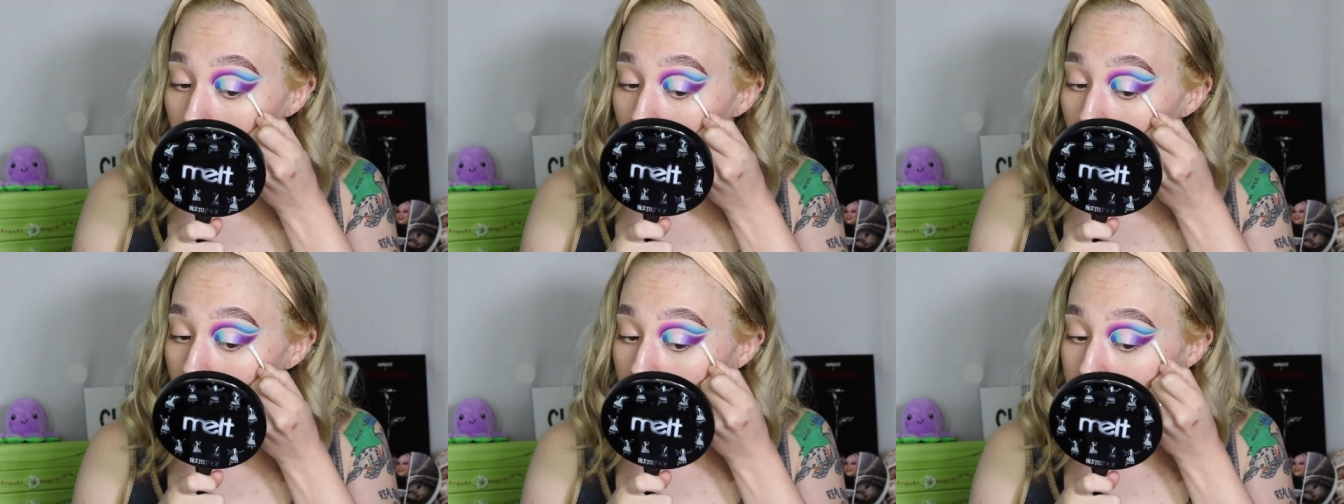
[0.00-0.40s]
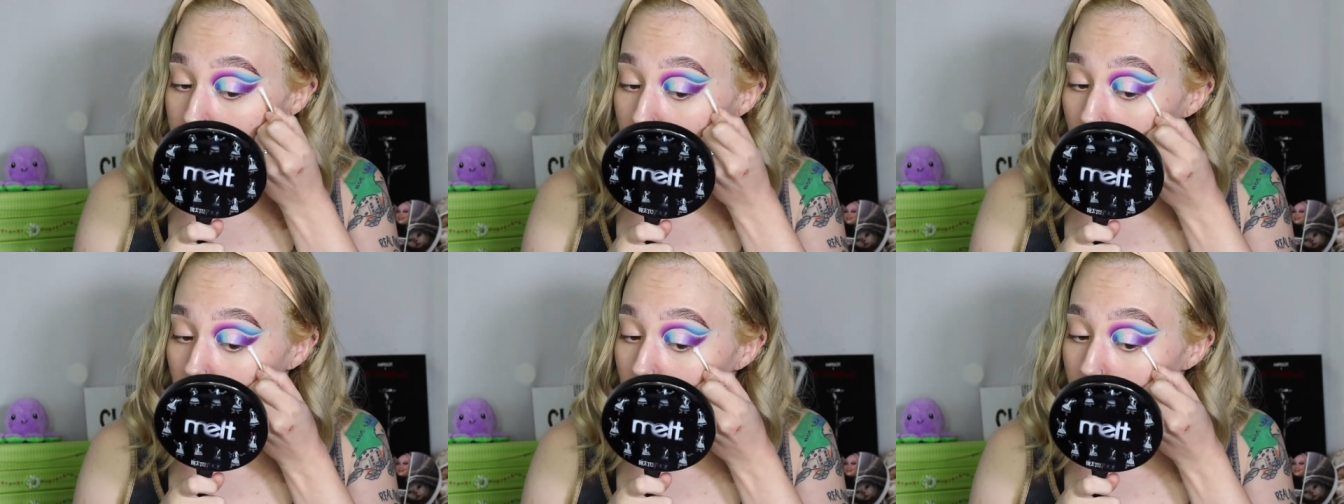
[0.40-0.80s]
the
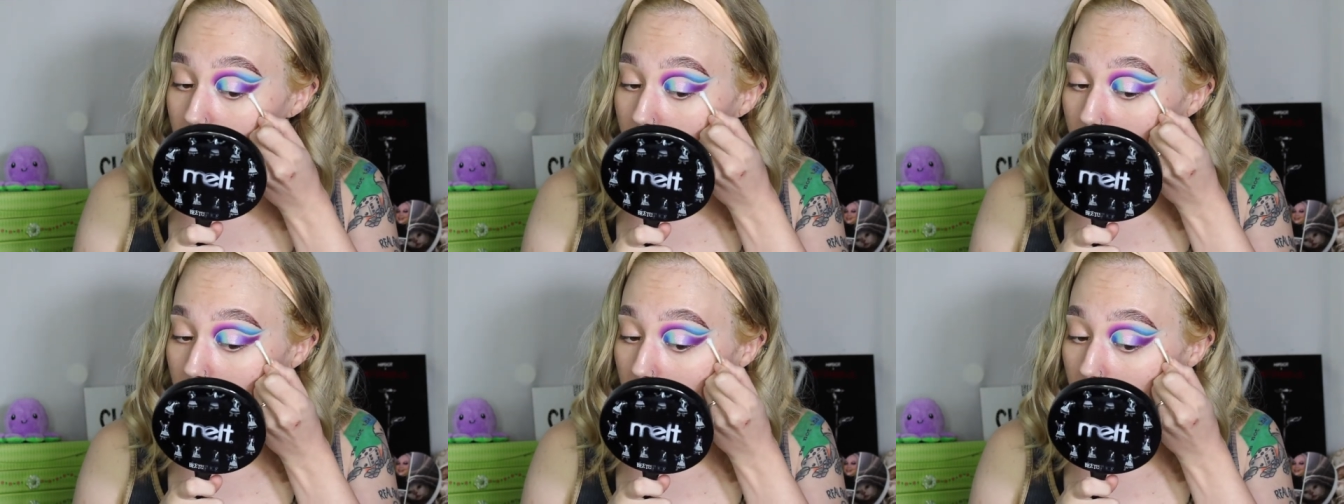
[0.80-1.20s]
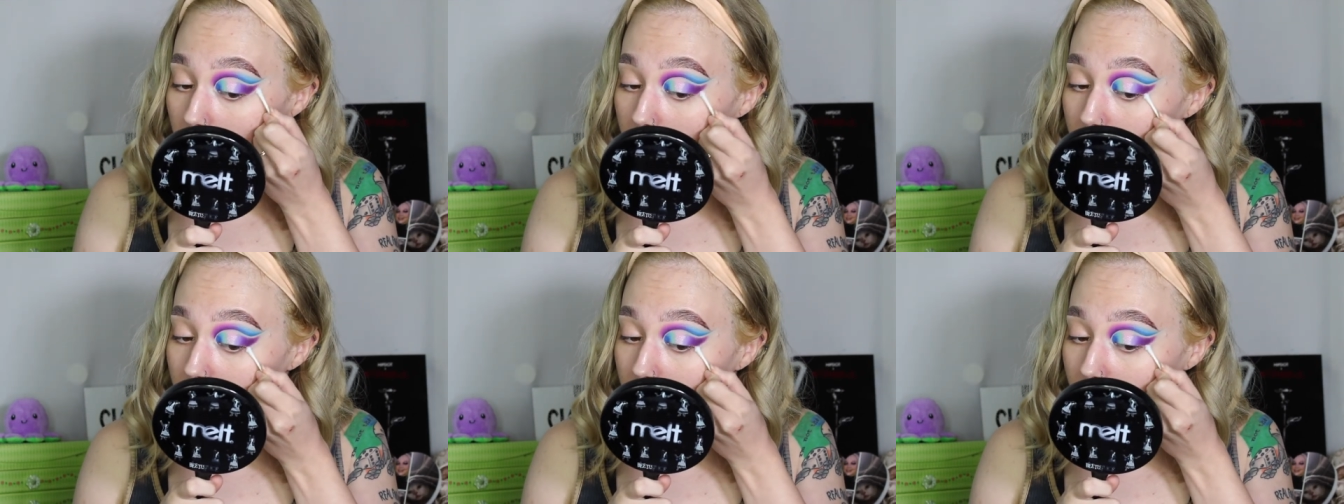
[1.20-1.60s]
gems
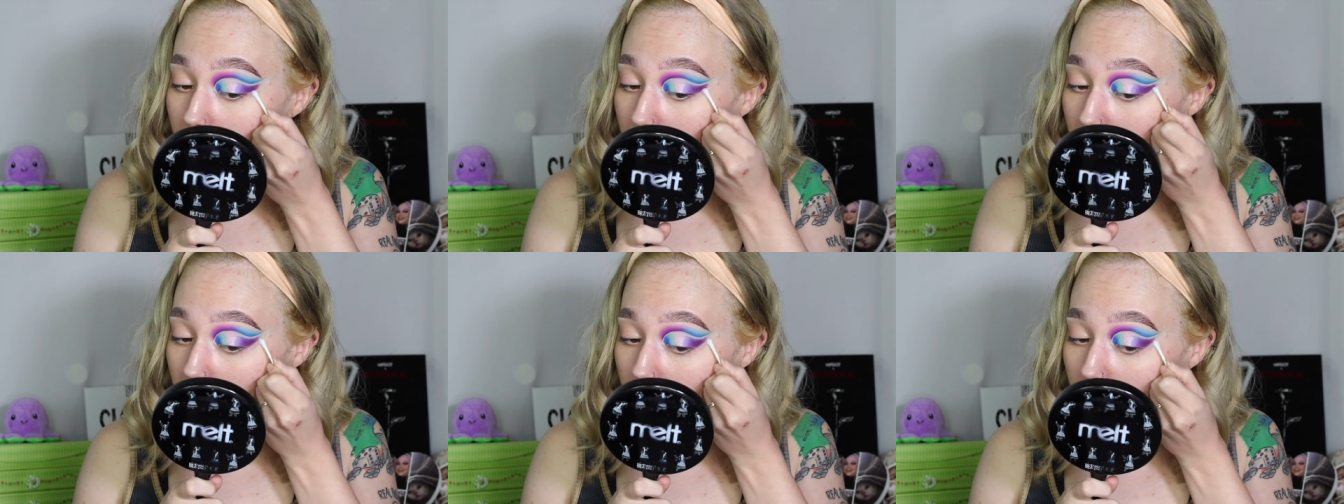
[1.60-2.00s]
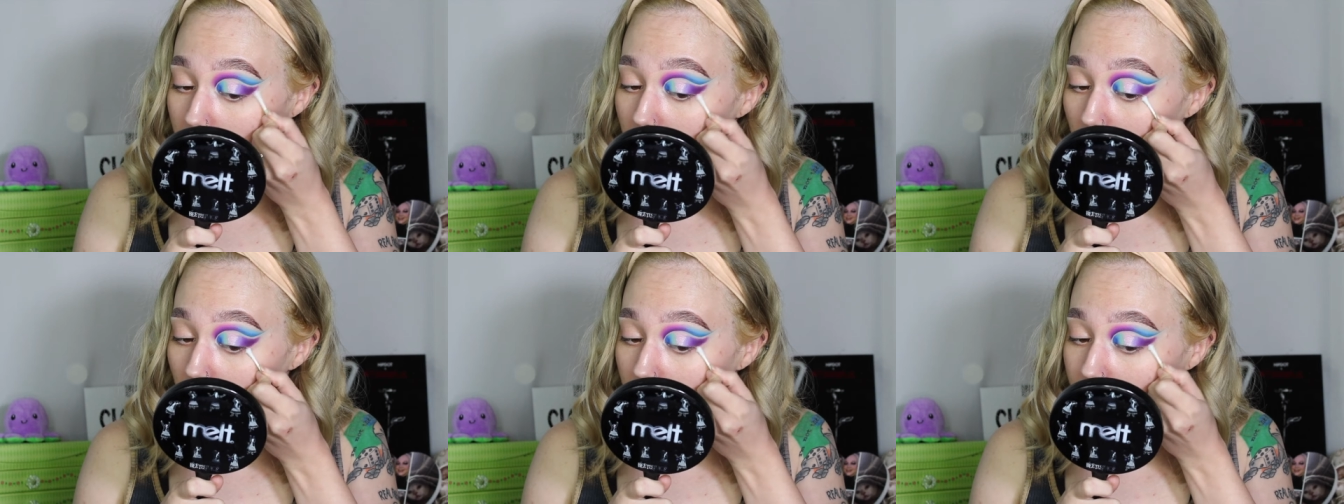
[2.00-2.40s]
off, cam
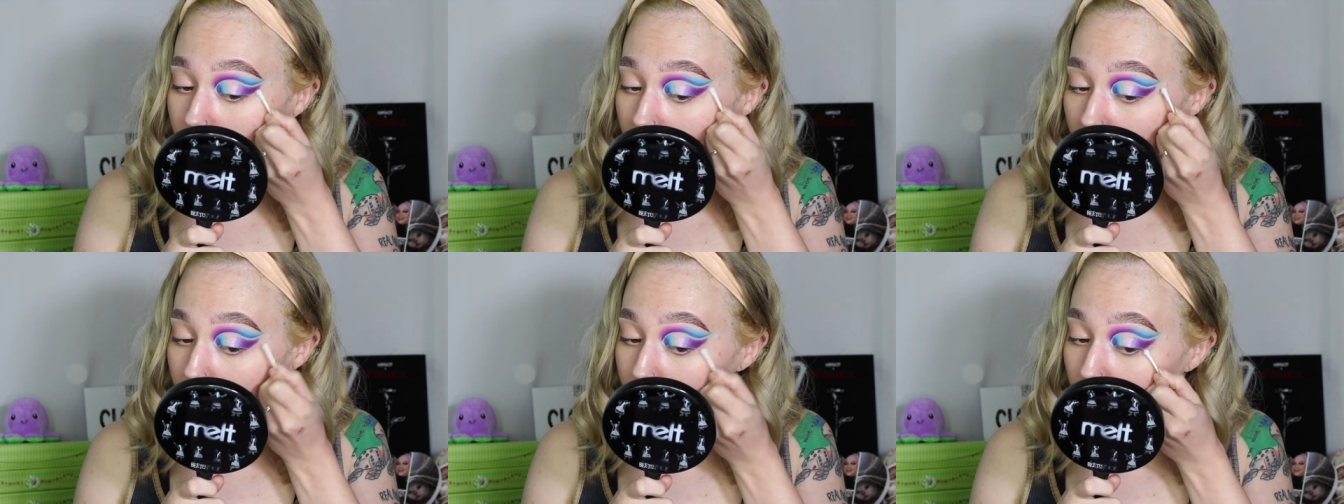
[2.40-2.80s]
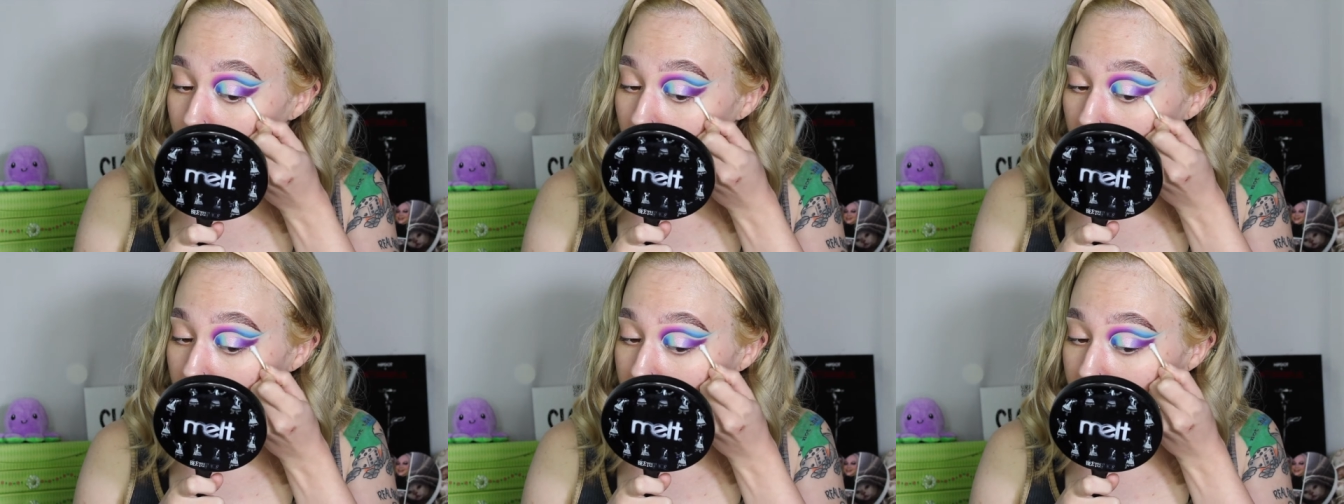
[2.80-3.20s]
off camera
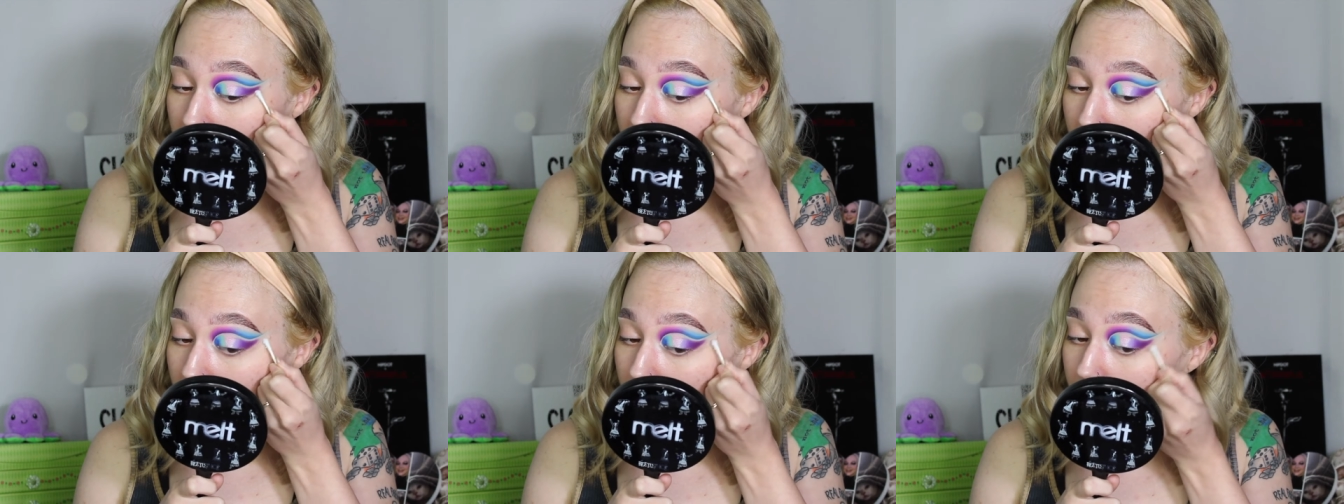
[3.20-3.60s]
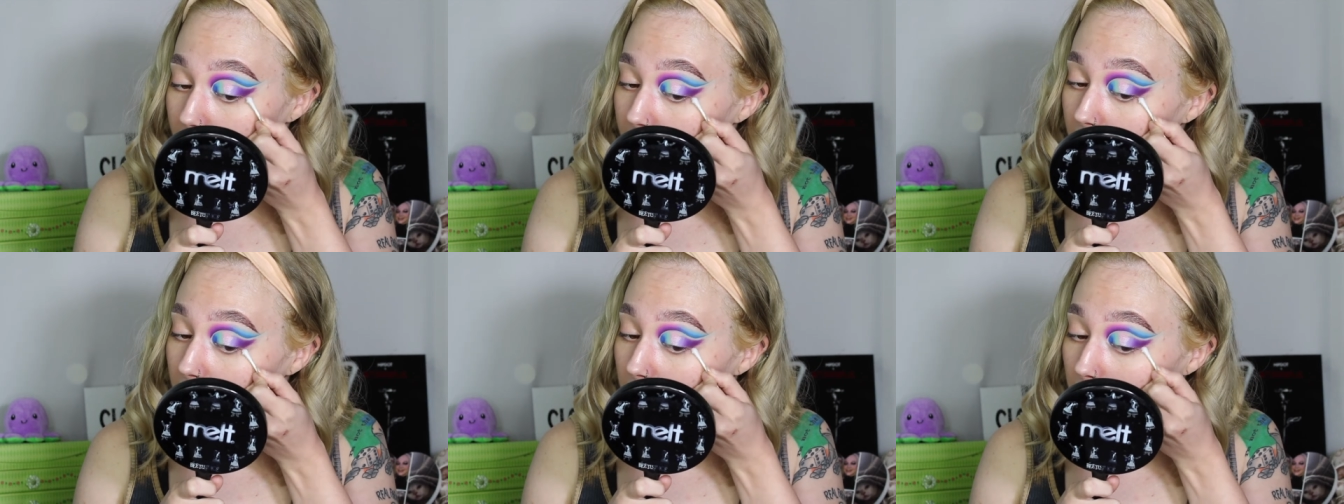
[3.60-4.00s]
because I
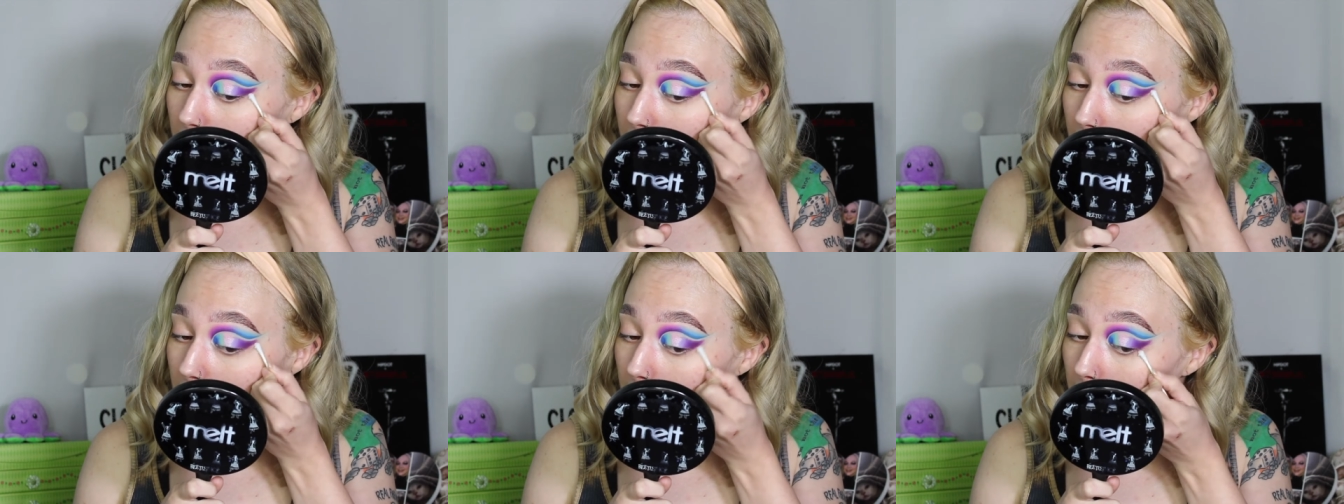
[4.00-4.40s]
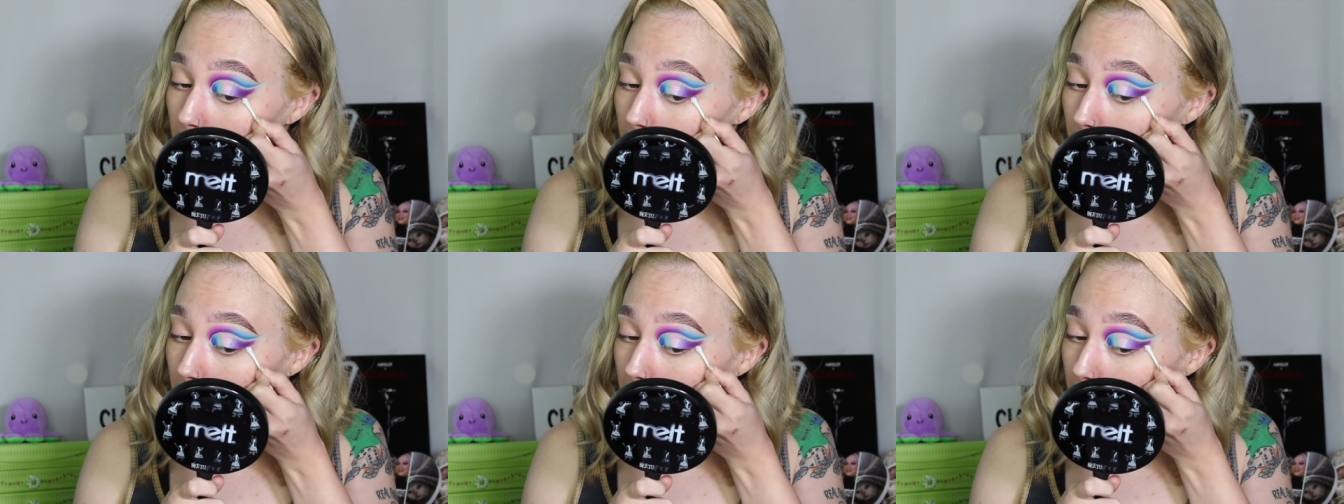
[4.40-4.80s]
really
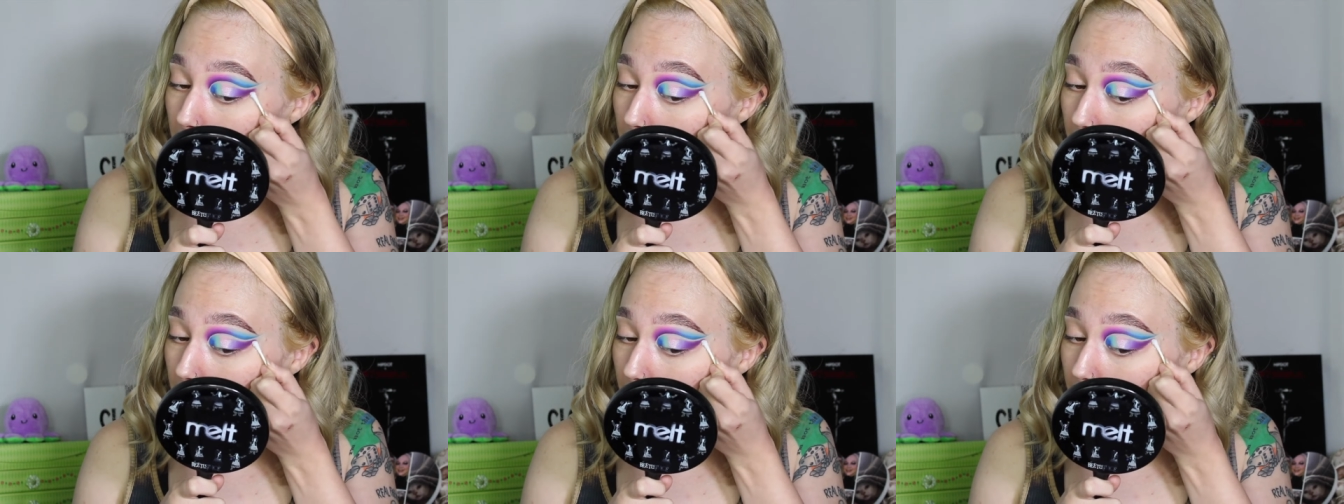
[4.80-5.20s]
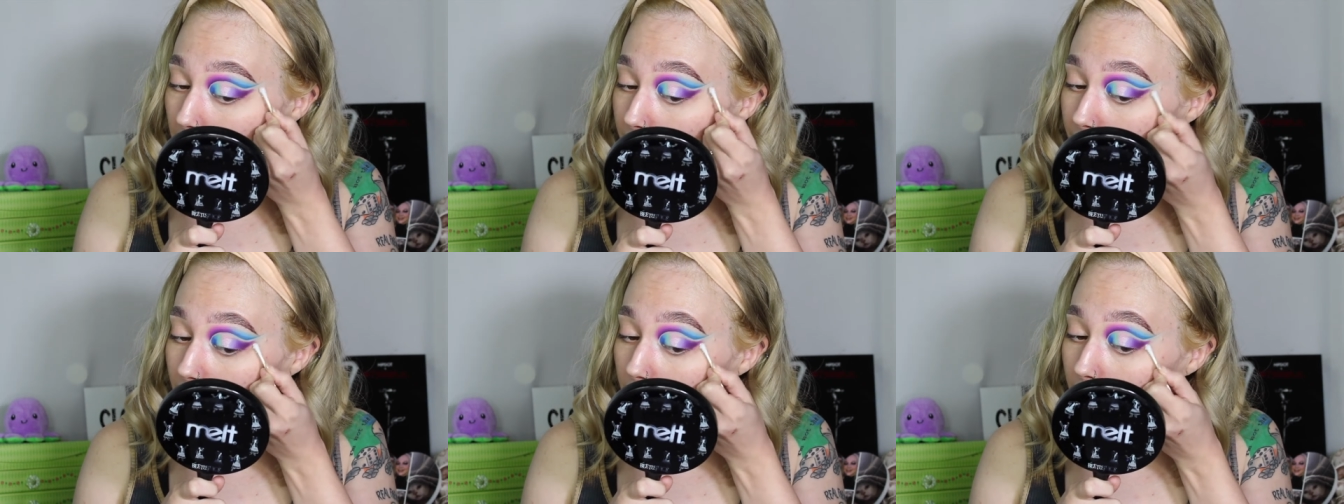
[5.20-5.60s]
want
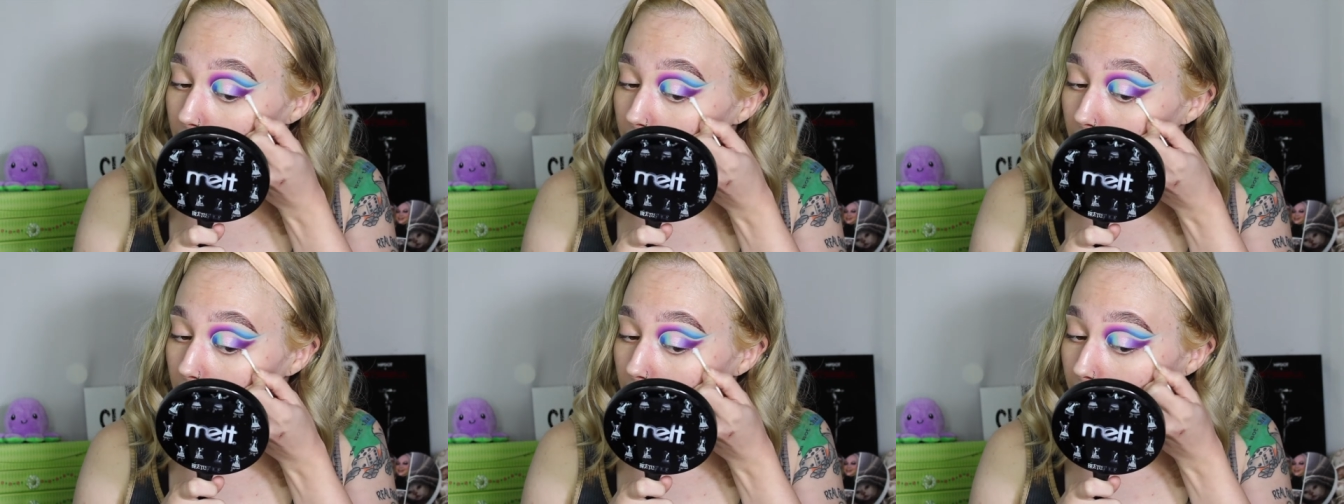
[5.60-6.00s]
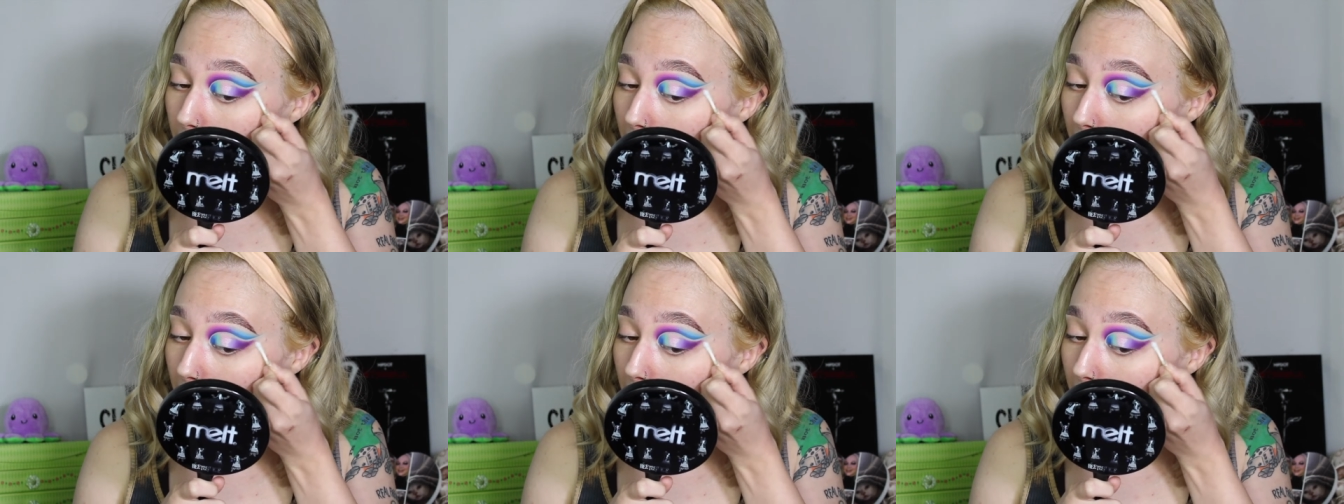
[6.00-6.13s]
to focus on the